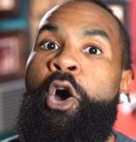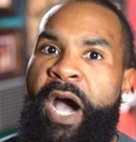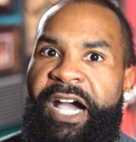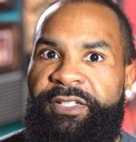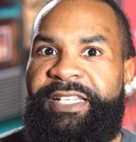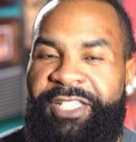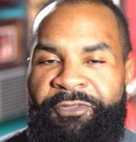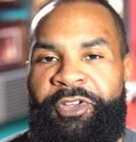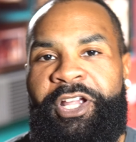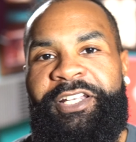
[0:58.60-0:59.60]
Ohio State's going
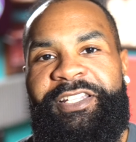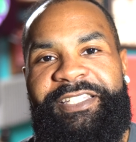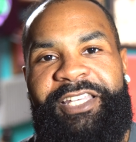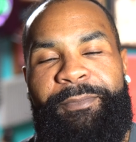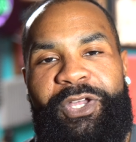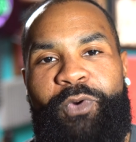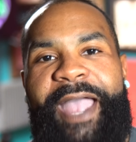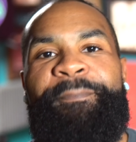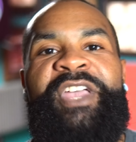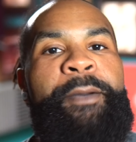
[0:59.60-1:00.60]
to figure into this in a big
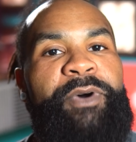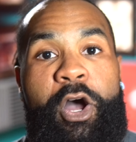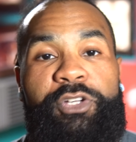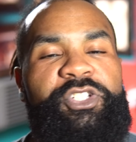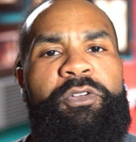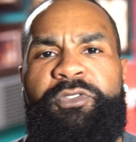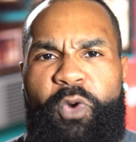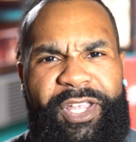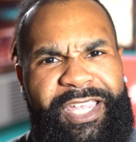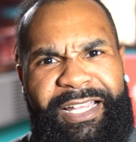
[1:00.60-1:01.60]
way. But also
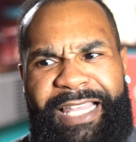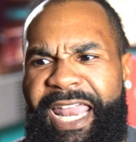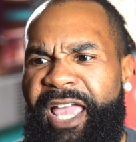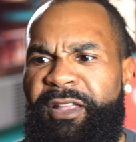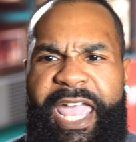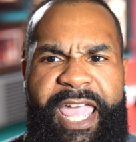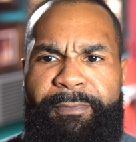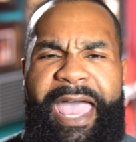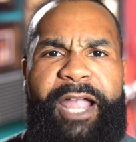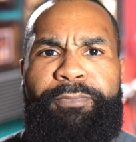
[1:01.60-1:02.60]
North Carolina and
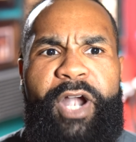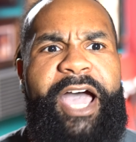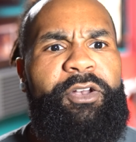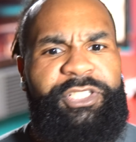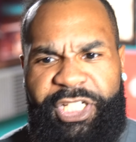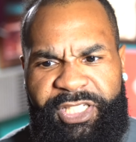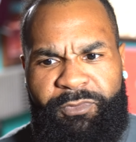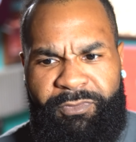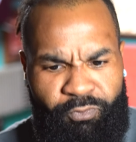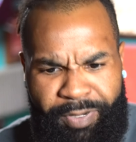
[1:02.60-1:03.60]
Mac Brown just
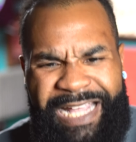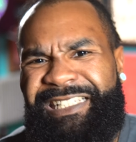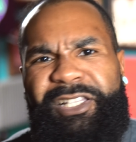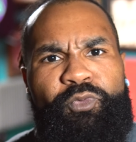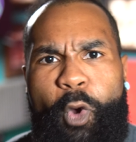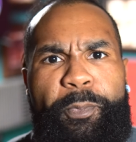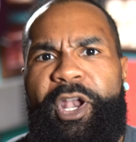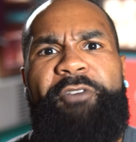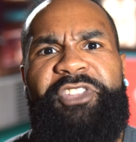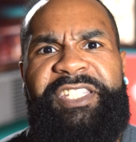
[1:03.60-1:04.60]
basically roping off the